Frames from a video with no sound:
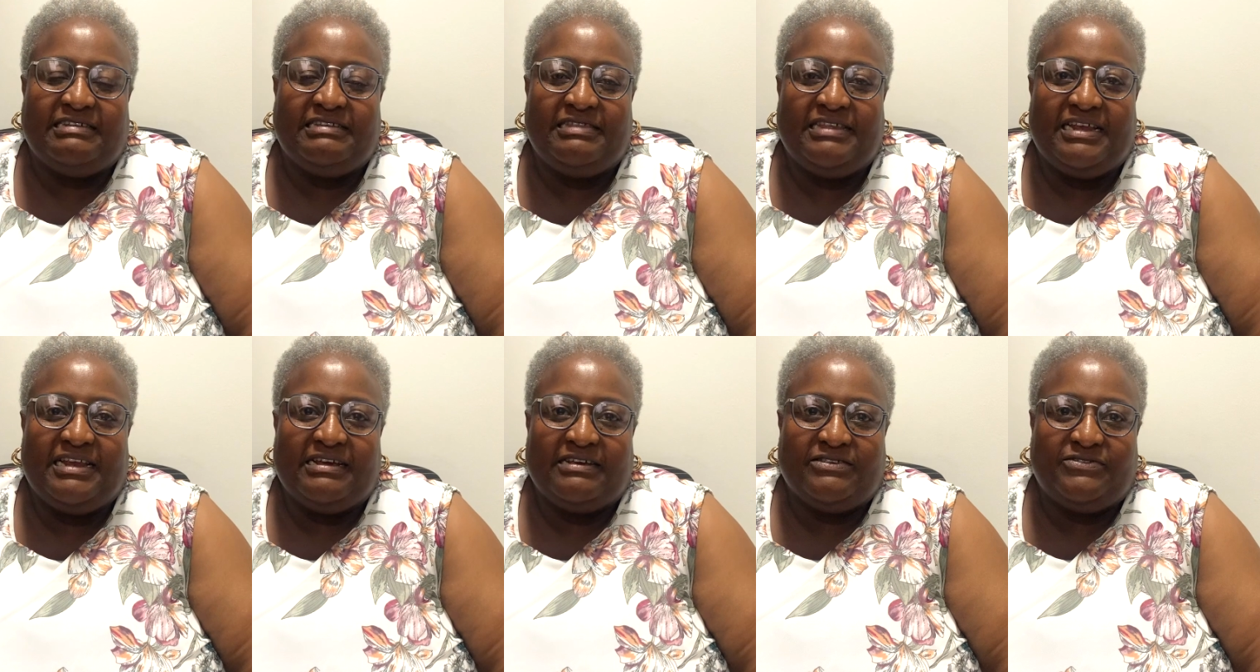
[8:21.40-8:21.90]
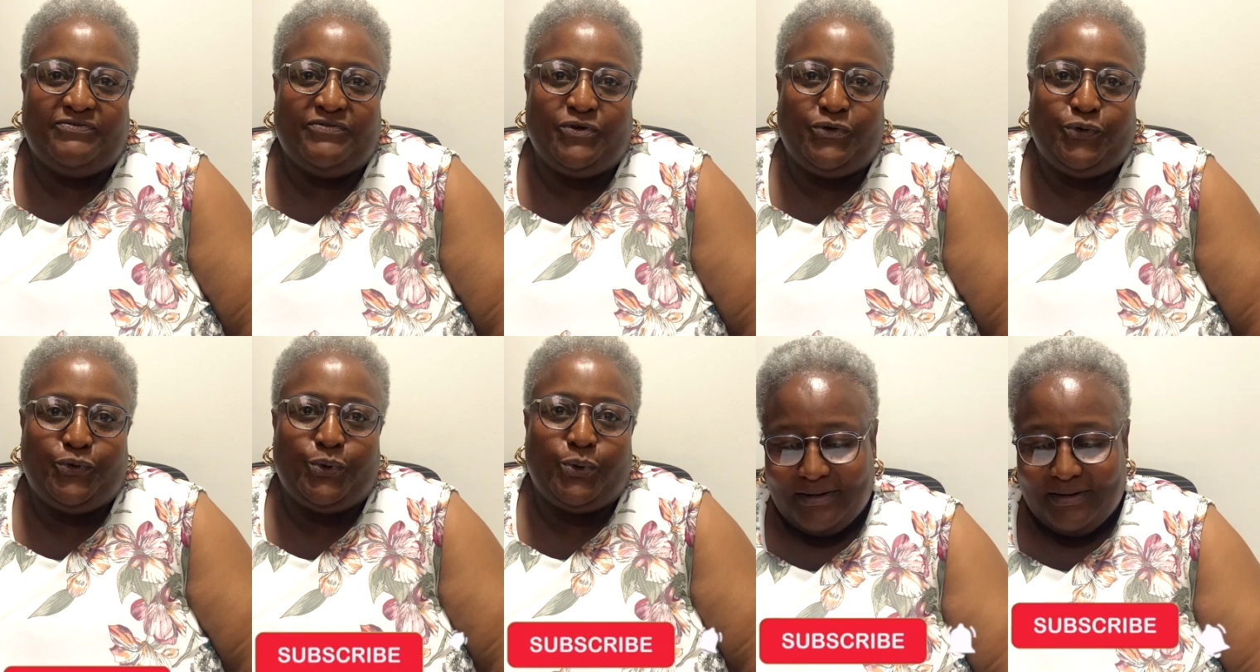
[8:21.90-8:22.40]
in the next
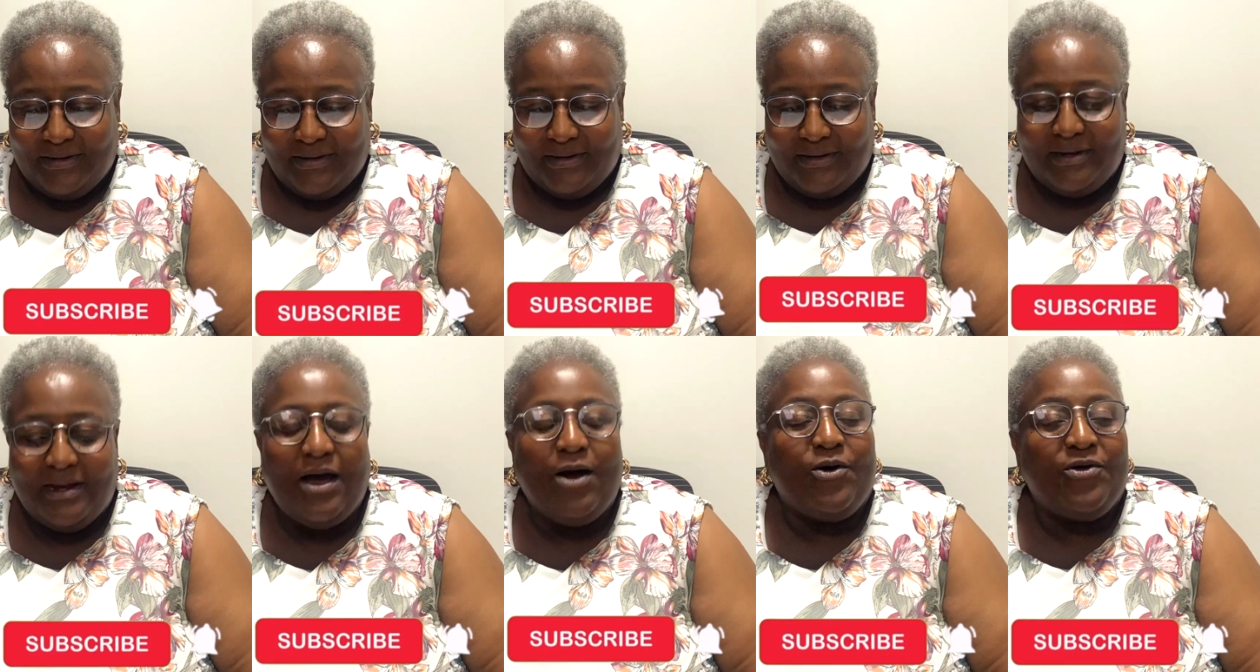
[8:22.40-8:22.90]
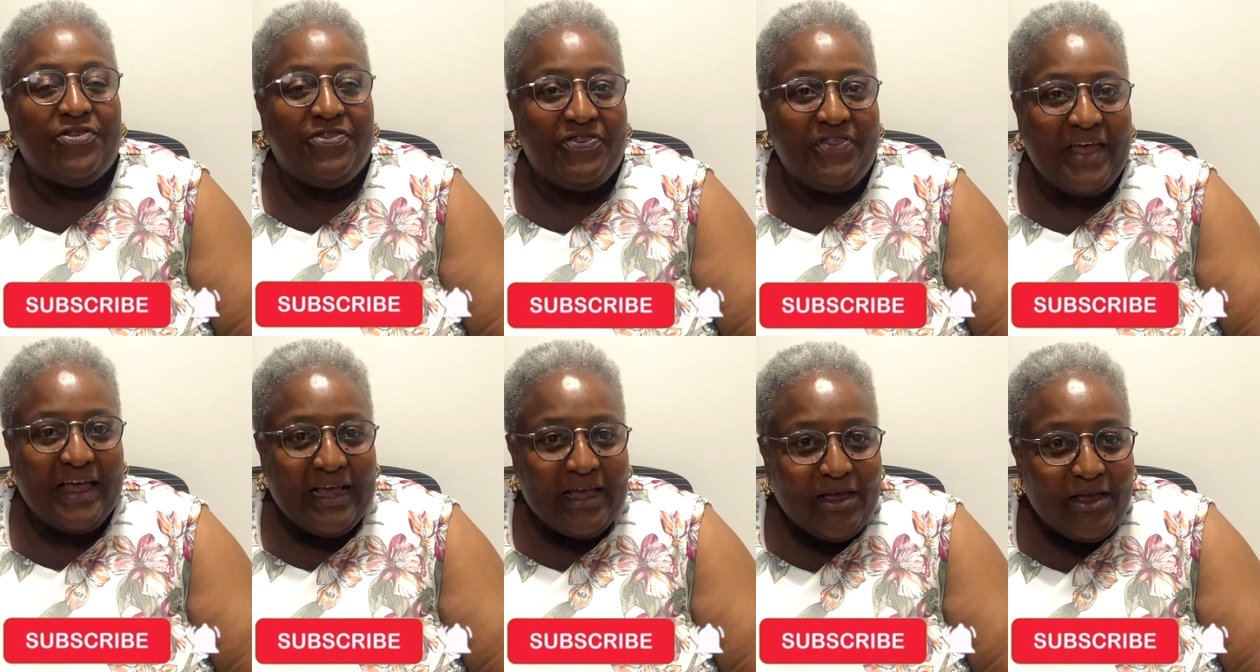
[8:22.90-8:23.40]
video. Now,
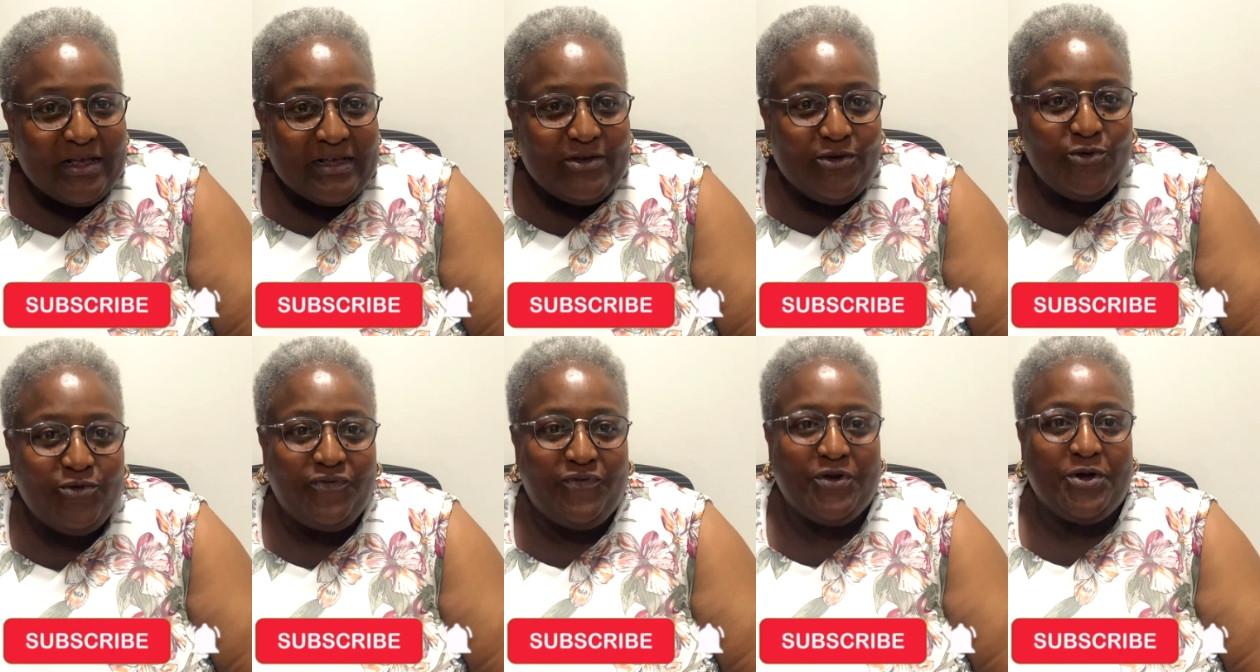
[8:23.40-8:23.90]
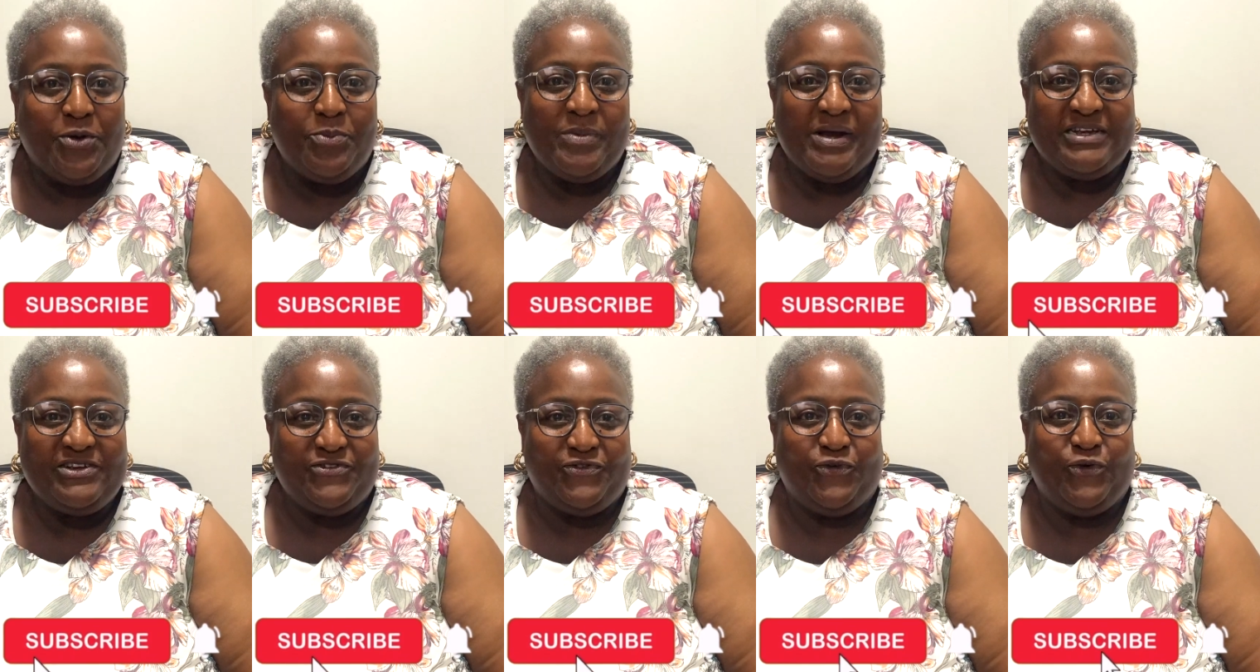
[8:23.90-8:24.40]
thank you very
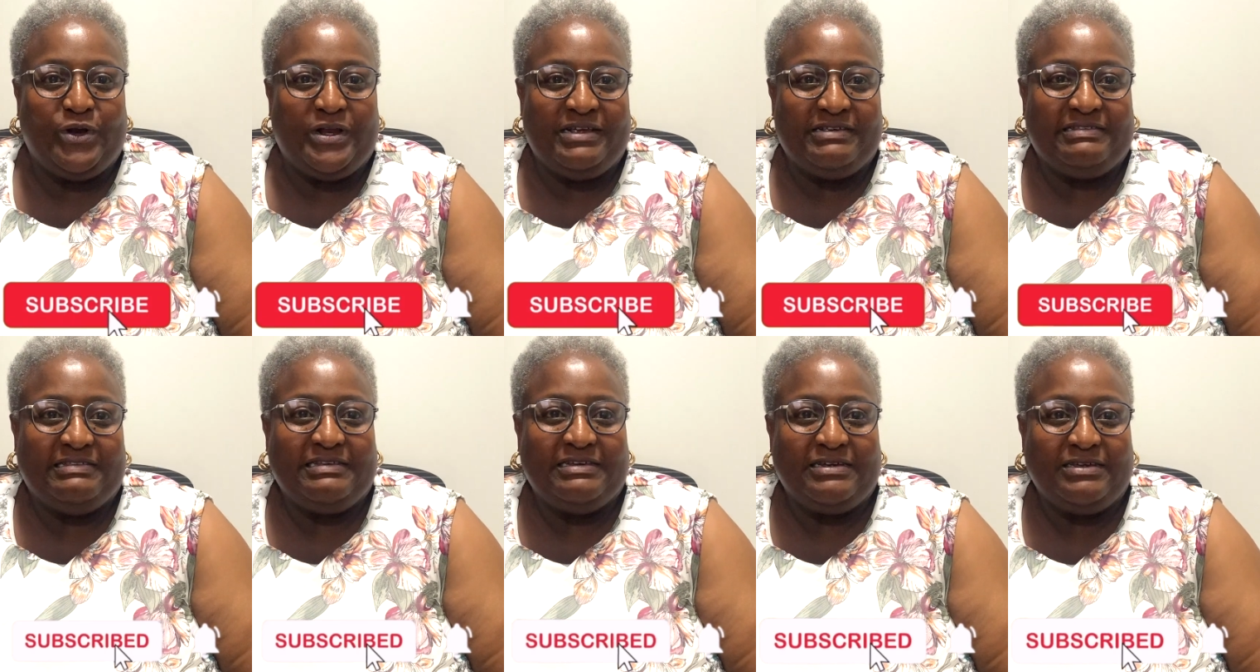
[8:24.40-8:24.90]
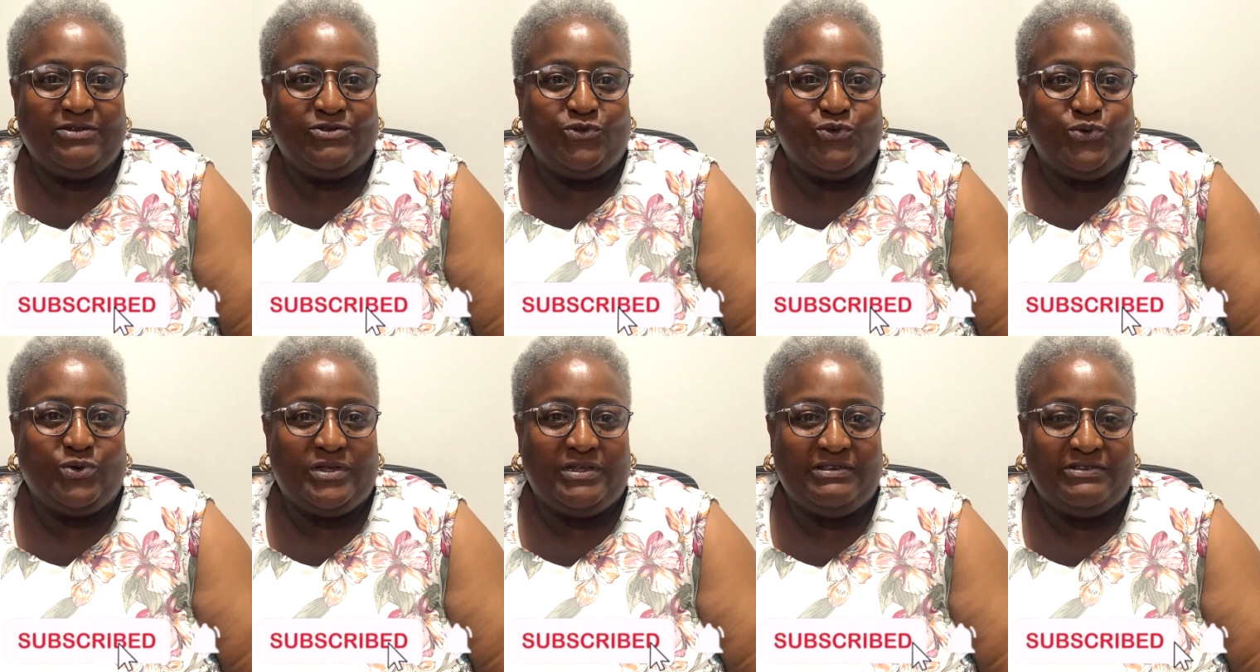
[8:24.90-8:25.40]
much for listening to
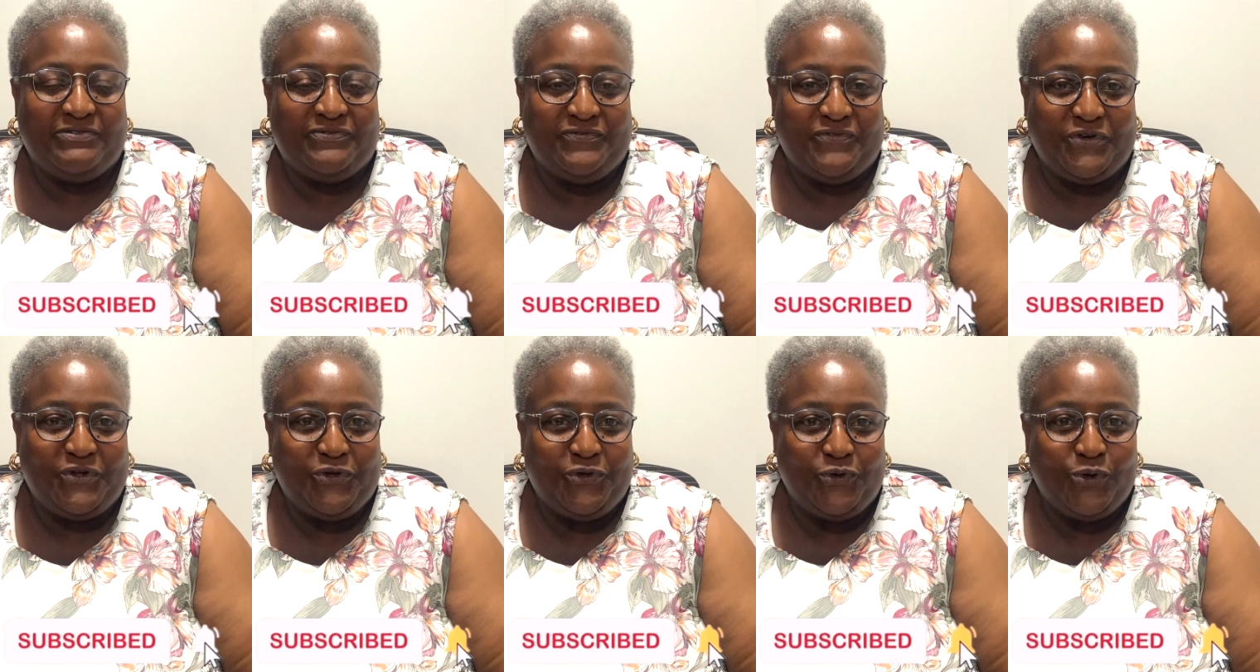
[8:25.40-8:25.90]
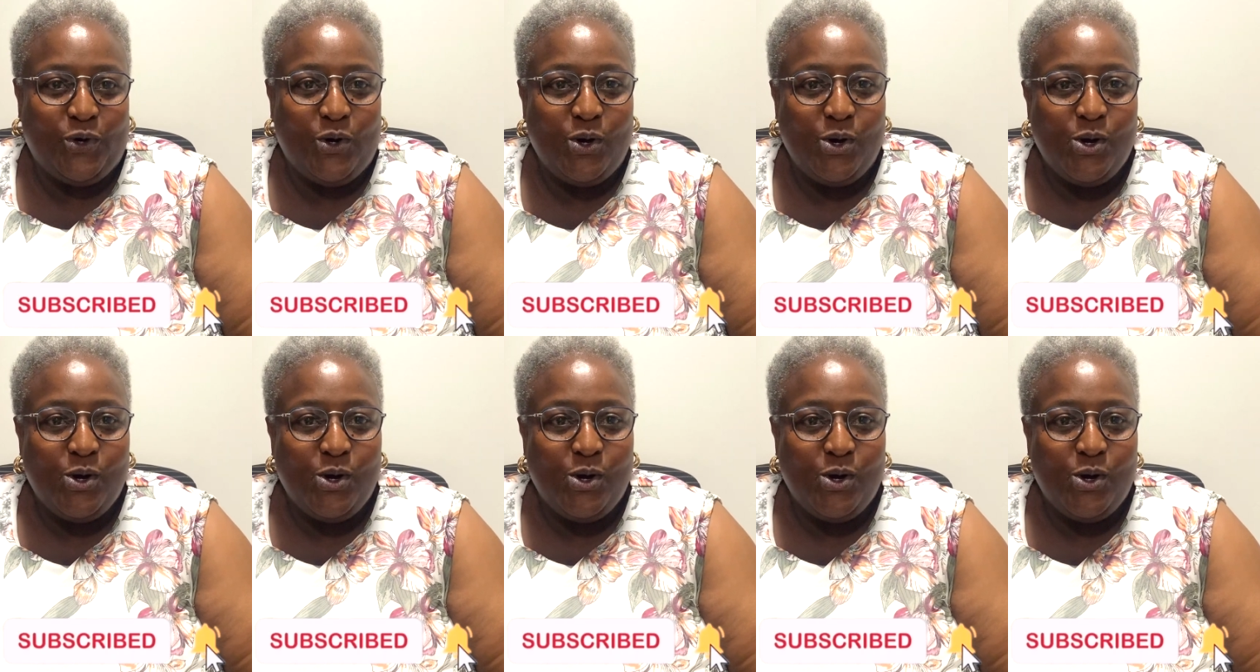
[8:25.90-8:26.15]
this video.